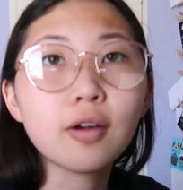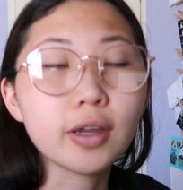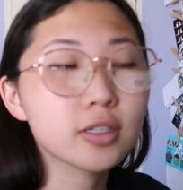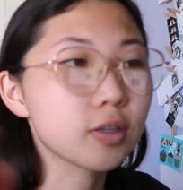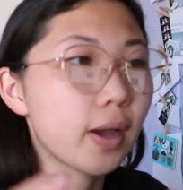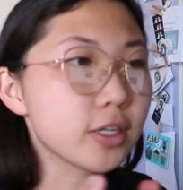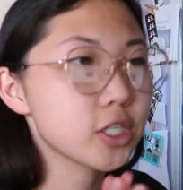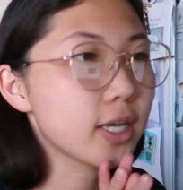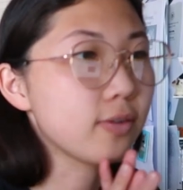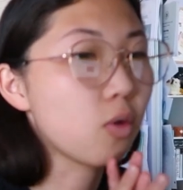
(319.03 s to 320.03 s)
alright, so I
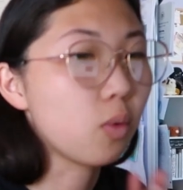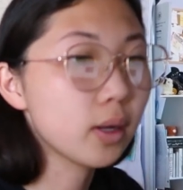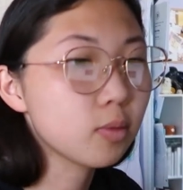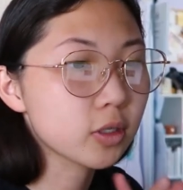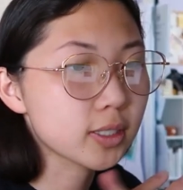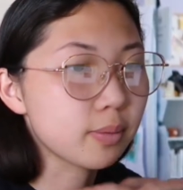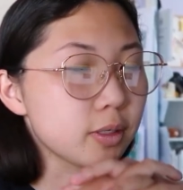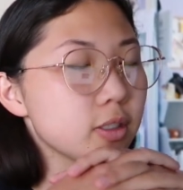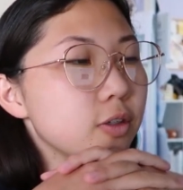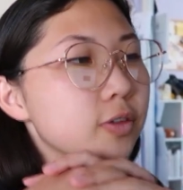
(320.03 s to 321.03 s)
just have one more
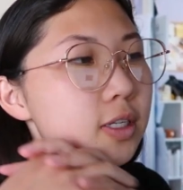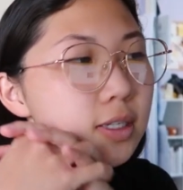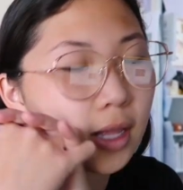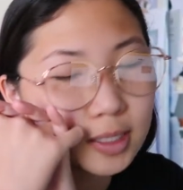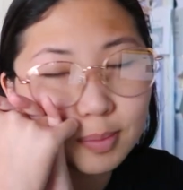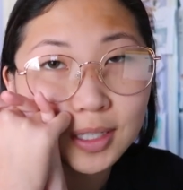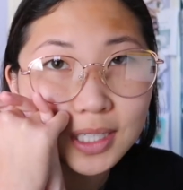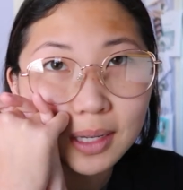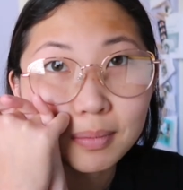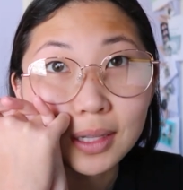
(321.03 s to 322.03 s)
assignment to do for this class, but
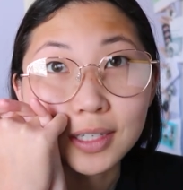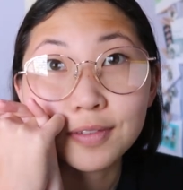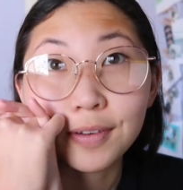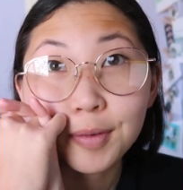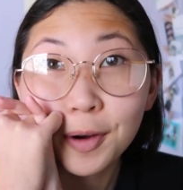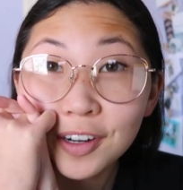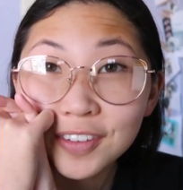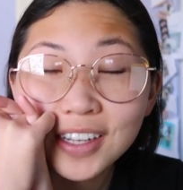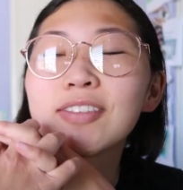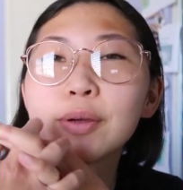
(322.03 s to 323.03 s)
it's like my least favorite part
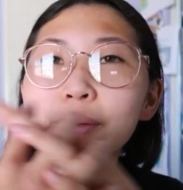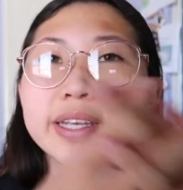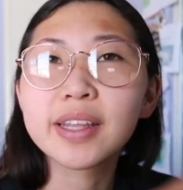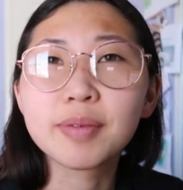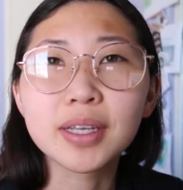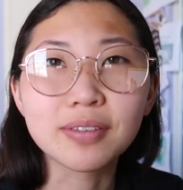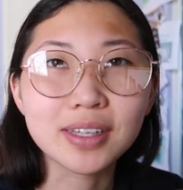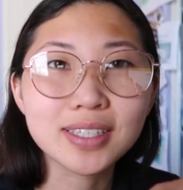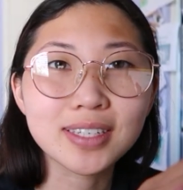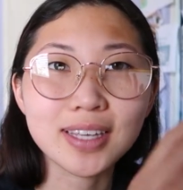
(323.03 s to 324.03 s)
of it. Every week they've been
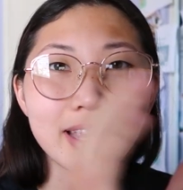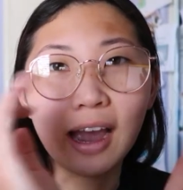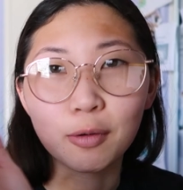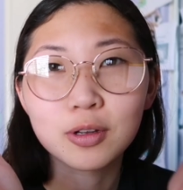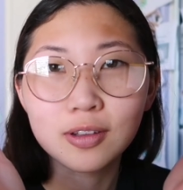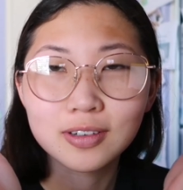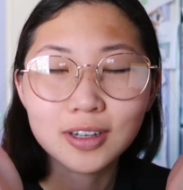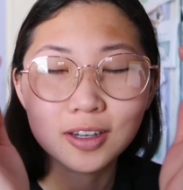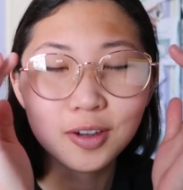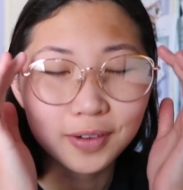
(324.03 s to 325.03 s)
giving us these like hour-long
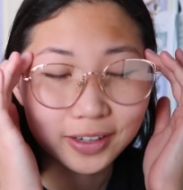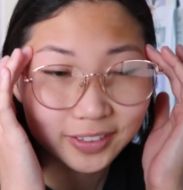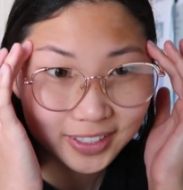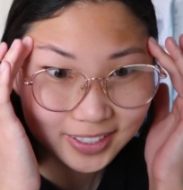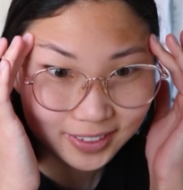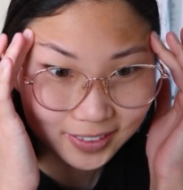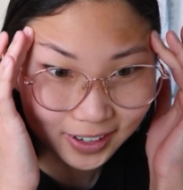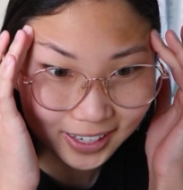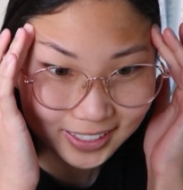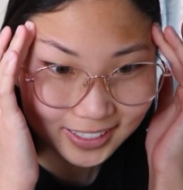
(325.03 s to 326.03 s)
documentaries to
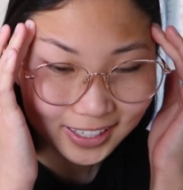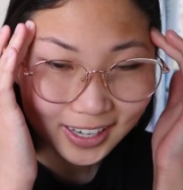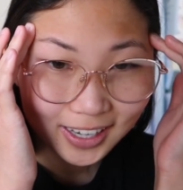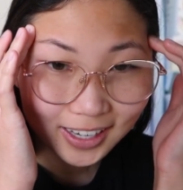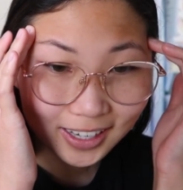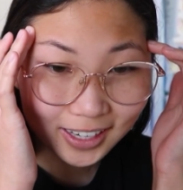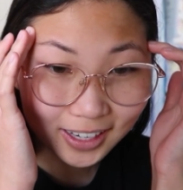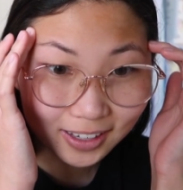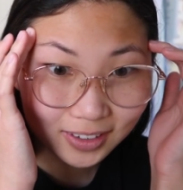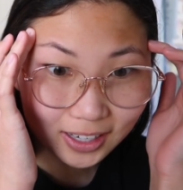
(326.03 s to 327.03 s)
watch.
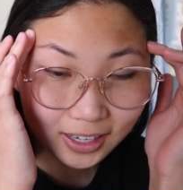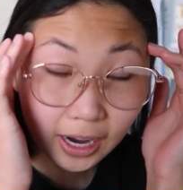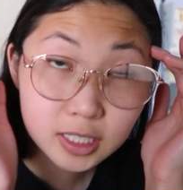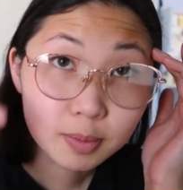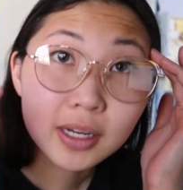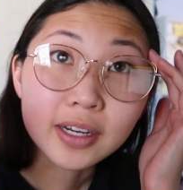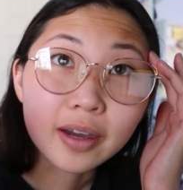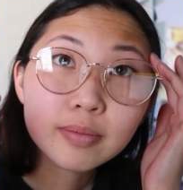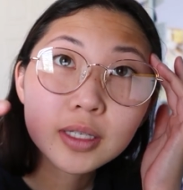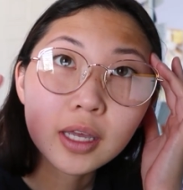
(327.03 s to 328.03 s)
Oh my god, I speed it
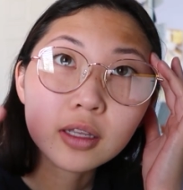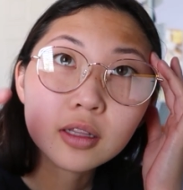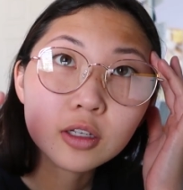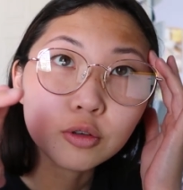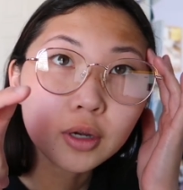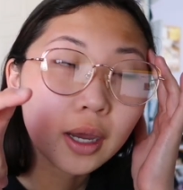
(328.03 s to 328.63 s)
up to like the 2